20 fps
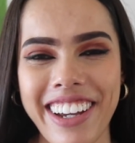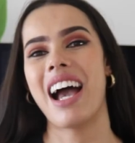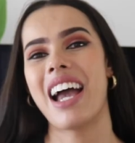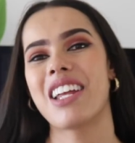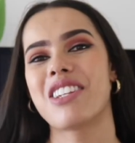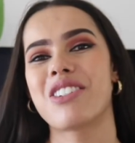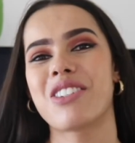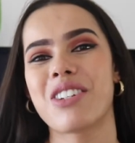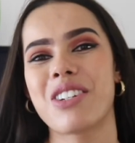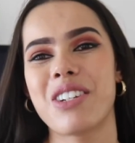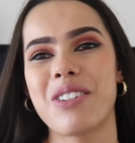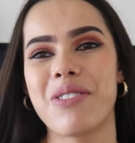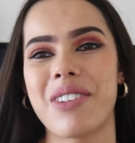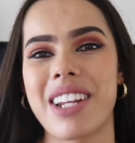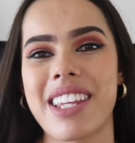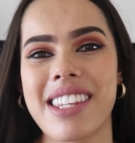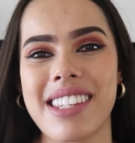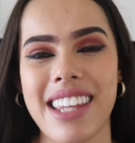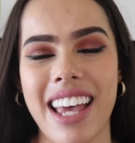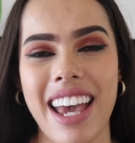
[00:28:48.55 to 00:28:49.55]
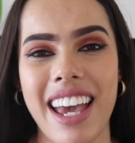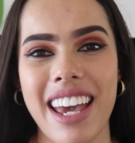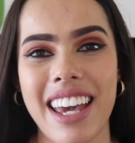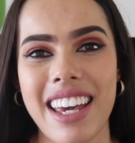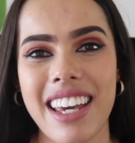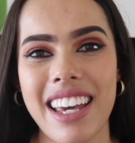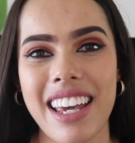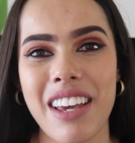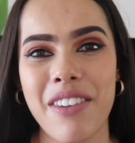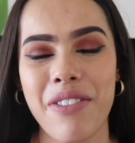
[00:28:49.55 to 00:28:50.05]
I do want to
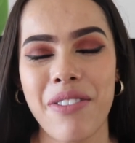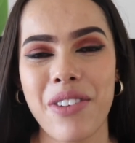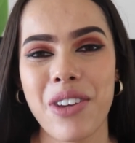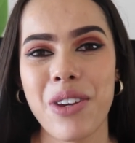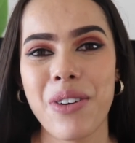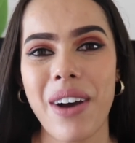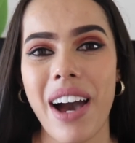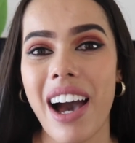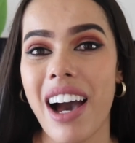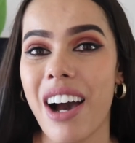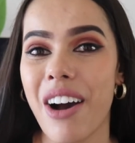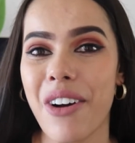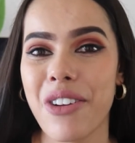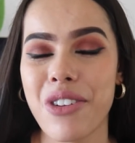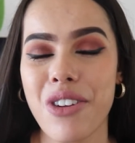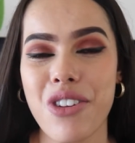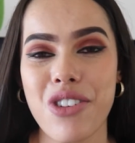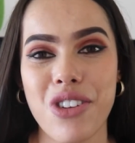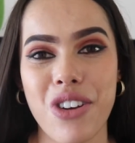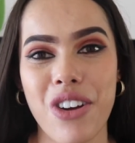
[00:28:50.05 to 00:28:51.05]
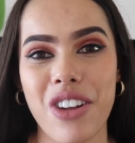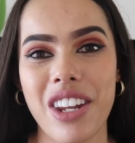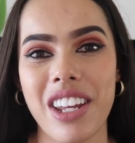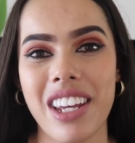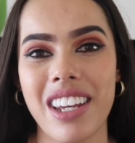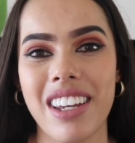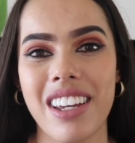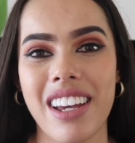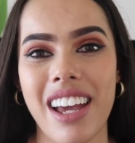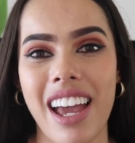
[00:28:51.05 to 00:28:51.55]
say, if you are on your
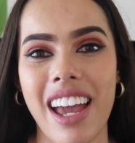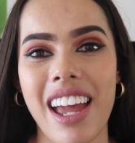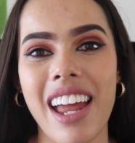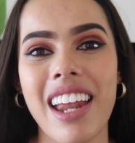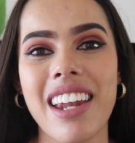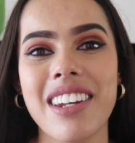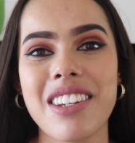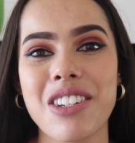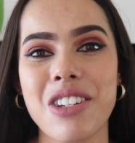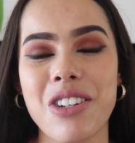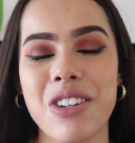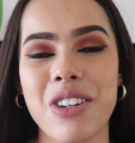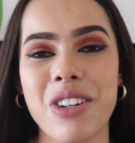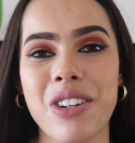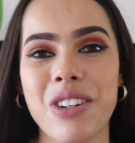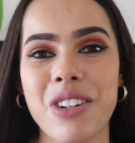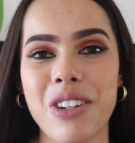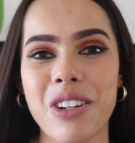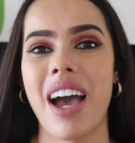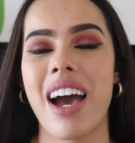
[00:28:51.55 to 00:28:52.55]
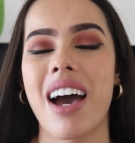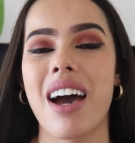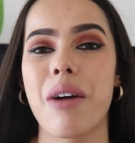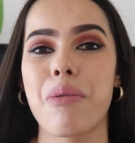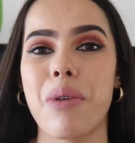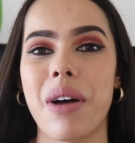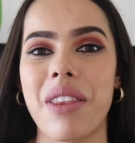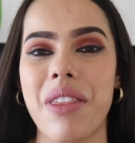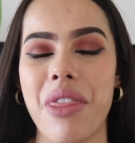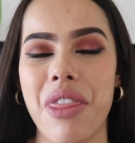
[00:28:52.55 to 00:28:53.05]
journey and you are
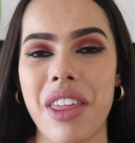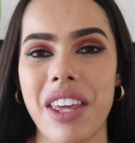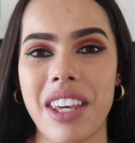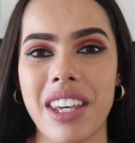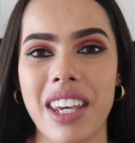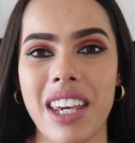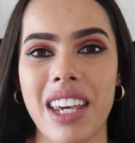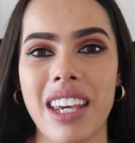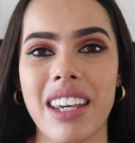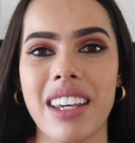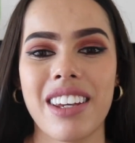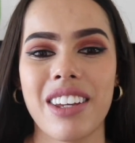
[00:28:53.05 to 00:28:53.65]
one thinking,